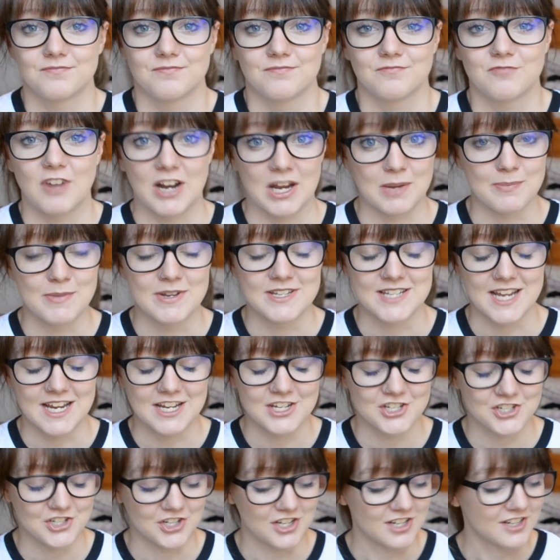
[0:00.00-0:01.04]

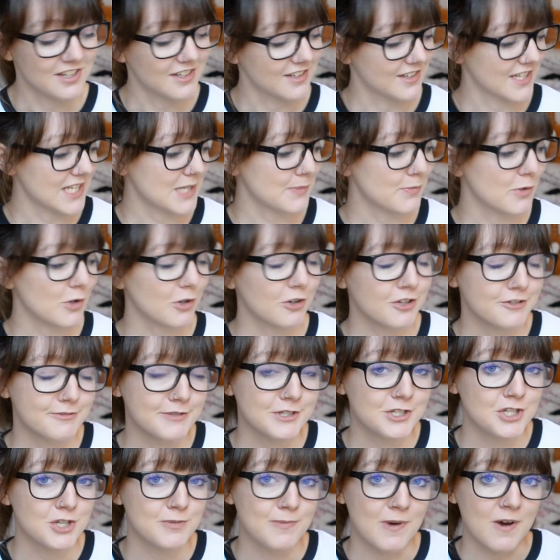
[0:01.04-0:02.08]
recommendation. This book cost me
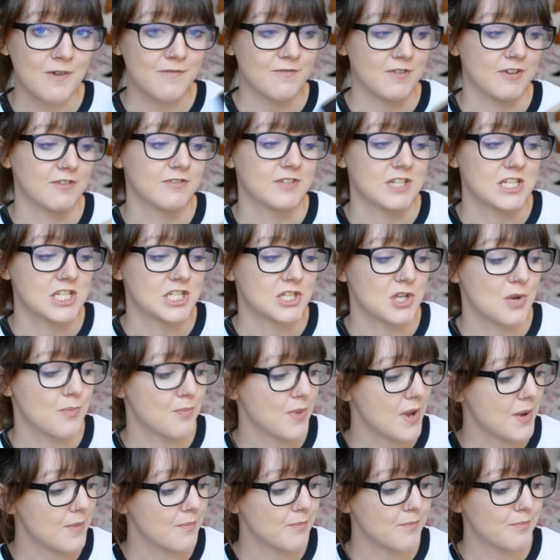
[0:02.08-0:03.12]
£2.50, so a
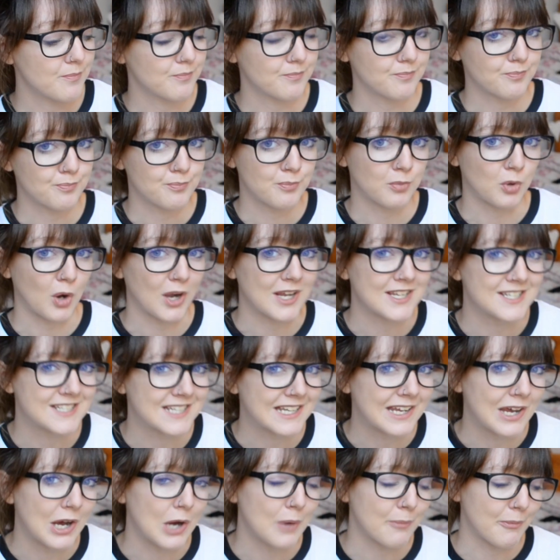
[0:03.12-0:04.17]
bit
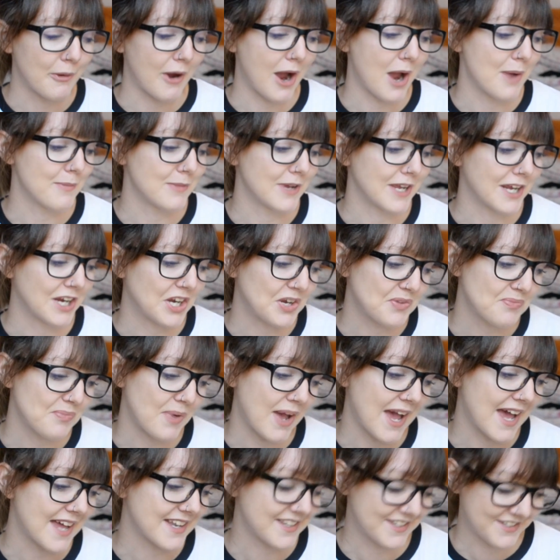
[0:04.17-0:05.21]
pricier, but I mean,
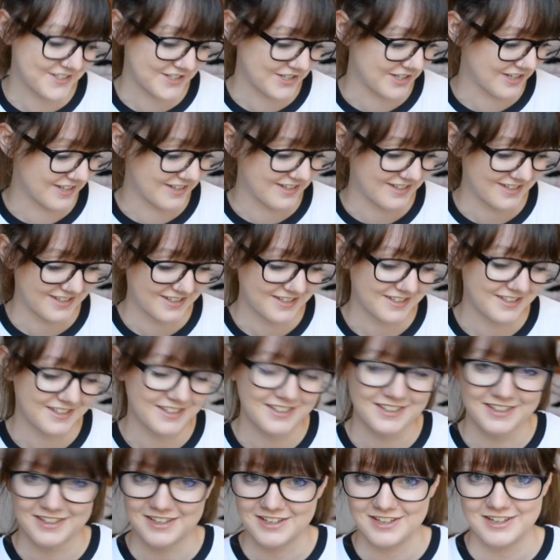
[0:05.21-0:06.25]
compared to
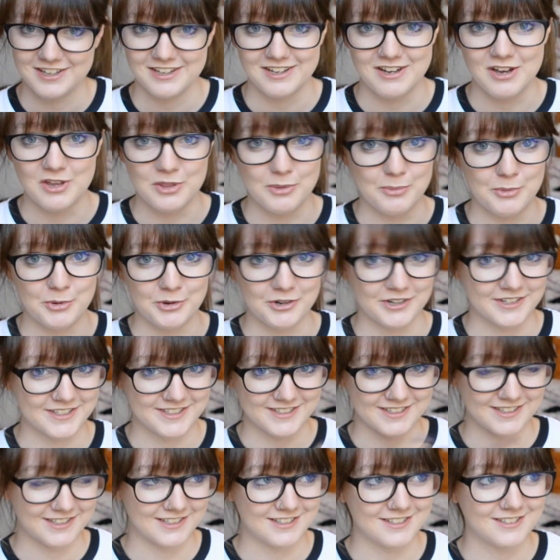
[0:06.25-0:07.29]
other books,
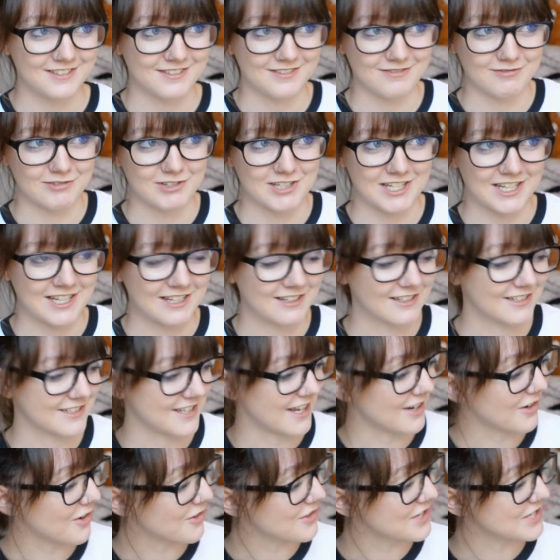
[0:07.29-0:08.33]
it's ridiculous. I
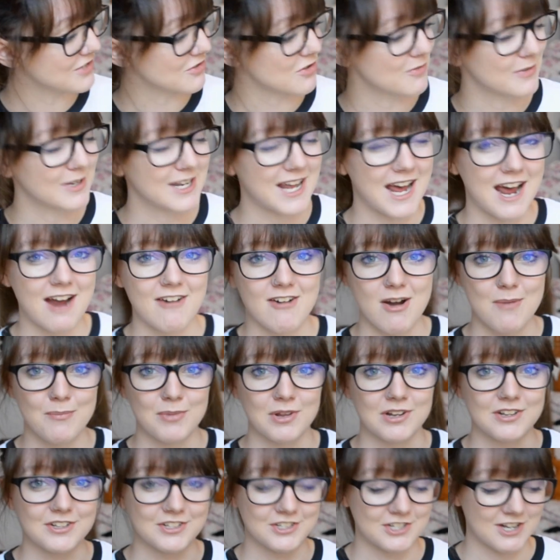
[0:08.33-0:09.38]
got this from an air
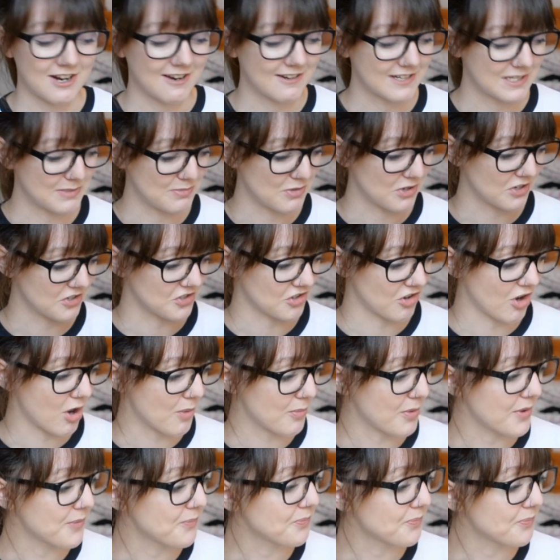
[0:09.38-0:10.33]
ambulance charity bookshop.